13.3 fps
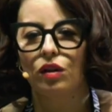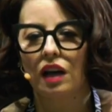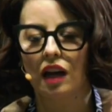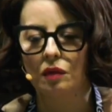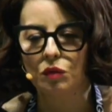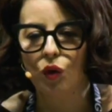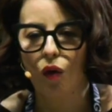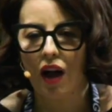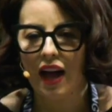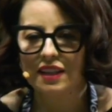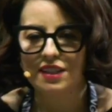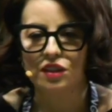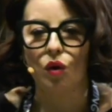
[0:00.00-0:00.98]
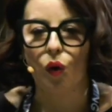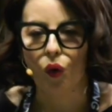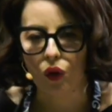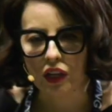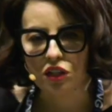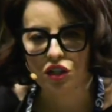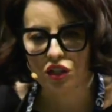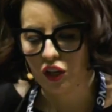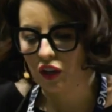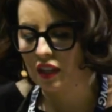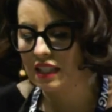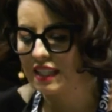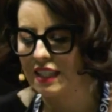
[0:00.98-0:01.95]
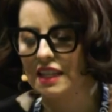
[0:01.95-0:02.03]
kumquats and oranges are
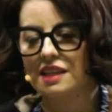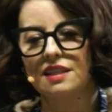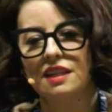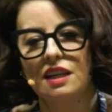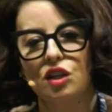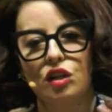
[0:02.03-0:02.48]
in season.